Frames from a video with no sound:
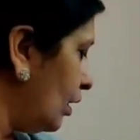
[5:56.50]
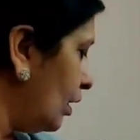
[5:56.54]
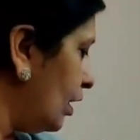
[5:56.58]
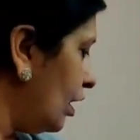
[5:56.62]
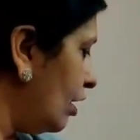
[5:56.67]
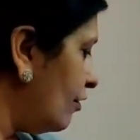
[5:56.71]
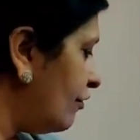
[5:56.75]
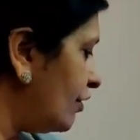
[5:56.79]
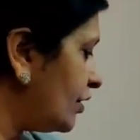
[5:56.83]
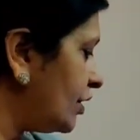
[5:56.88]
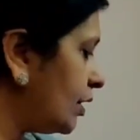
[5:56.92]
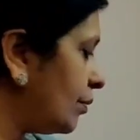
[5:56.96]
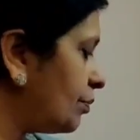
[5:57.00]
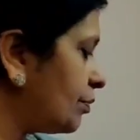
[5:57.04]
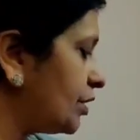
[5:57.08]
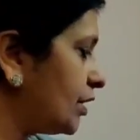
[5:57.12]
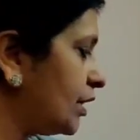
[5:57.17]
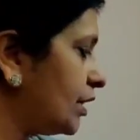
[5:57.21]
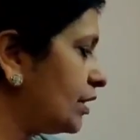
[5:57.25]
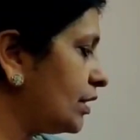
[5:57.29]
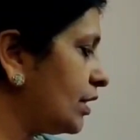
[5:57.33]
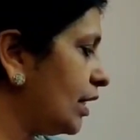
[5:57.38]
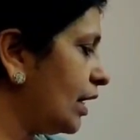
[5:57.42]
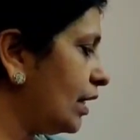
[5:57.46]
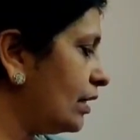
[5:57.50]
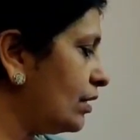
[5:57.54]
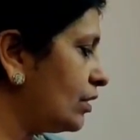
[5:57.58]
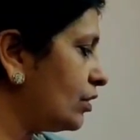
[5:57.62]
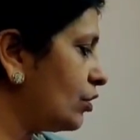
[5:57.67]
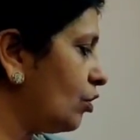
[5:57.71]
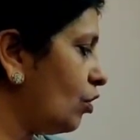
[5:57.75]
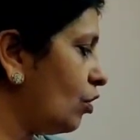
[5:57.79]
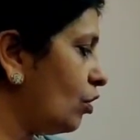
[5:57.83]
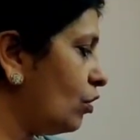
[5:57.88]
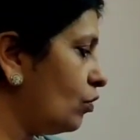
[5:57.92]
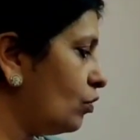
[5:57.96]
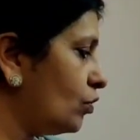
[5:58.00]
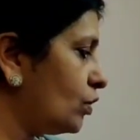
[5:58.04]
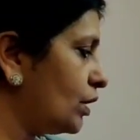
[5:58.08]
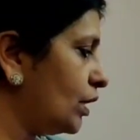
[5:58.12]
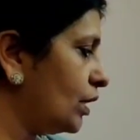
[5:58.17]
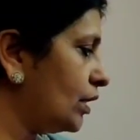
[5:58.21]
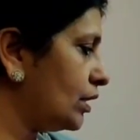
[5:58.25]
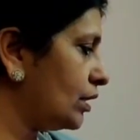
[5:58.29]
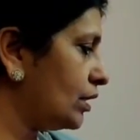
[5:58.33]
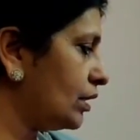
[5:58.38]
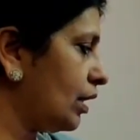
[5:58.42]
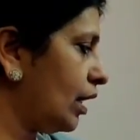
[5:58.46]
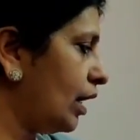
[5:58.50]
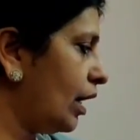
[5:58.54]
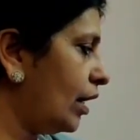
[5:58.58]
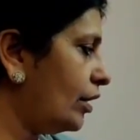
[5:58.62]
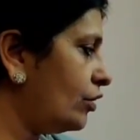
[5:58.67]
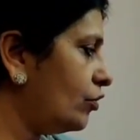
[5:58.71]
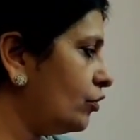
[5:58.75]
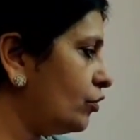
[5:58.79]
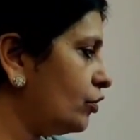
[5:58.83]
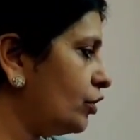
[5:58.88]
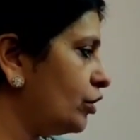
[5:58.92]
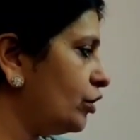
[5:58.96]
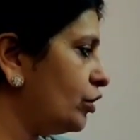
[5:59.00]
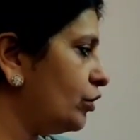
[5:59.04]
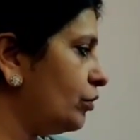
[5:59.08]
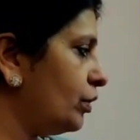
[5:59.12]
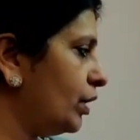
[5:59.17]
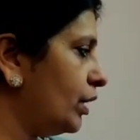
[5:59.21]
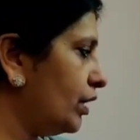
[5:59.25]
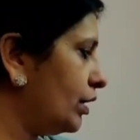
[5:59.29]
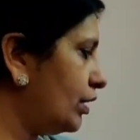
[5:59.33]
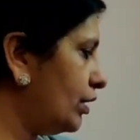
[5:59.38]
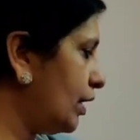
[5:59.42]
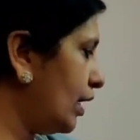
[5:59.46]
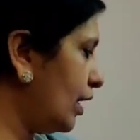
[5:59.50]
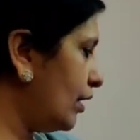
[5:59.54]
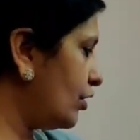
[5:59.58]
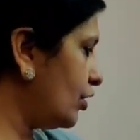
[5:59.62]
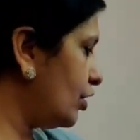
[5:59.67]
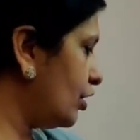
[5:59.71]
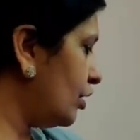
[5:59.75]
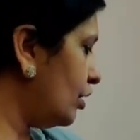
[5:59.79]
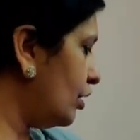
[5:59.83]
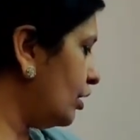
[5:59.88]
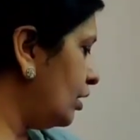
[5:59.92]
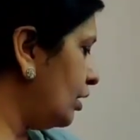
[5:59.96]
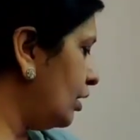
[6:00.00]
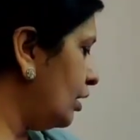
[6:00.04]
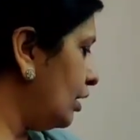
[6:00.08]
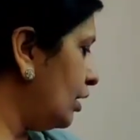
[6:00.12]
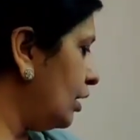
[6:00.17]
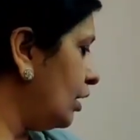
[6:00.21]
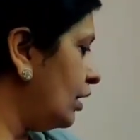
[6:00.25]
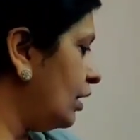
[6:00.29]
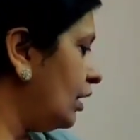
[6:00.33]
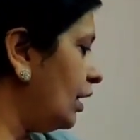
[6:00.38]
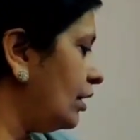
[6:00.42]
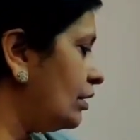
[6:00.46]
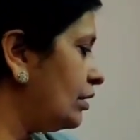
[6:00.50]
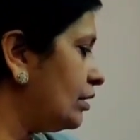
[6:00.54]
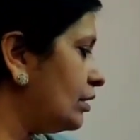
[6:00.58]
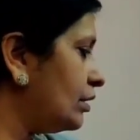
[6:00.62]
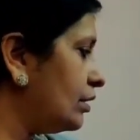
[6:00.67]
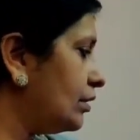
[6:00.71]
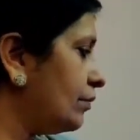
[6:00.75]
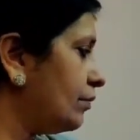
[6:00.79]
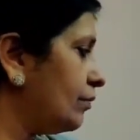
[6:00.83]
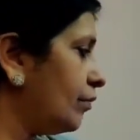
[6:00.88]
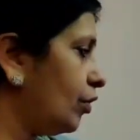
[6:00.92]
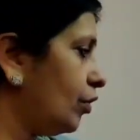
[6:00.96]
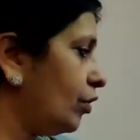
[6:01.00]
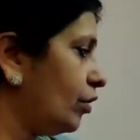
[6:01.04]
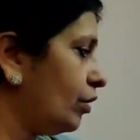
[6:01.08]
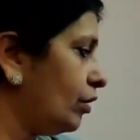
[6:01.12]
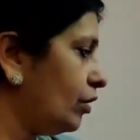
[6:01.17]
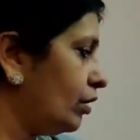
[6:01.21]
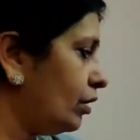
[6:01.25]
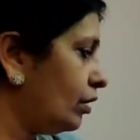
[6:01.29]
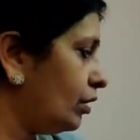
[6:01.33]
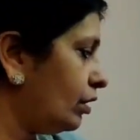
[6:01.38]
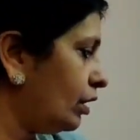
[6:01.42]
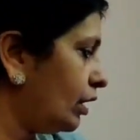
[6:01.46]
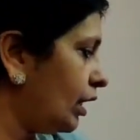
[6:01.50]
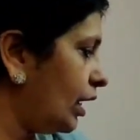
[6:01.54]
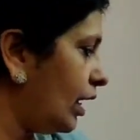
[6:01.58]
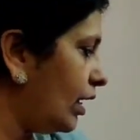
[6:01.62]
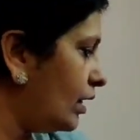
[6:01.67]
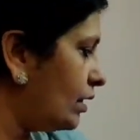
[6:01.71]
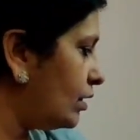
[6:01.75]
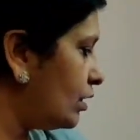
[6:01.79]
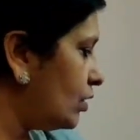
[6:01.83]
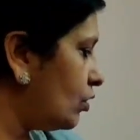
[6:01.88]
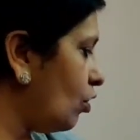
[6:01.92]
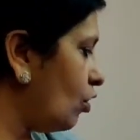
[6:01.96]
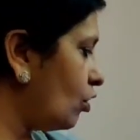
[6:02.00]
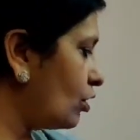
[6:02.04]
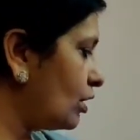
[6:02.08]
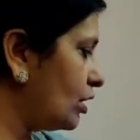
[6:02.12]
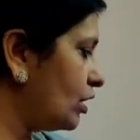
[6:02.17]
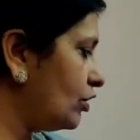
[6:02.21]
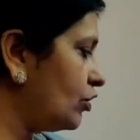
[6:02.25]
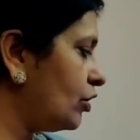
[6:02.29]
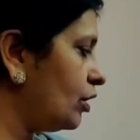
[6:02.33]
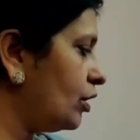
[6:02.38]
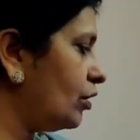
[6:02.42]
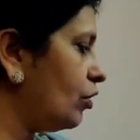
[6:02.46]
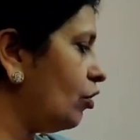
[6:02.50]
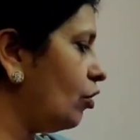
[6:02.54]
If a substance gains or loses hydrogen during a reaction, gains oxygen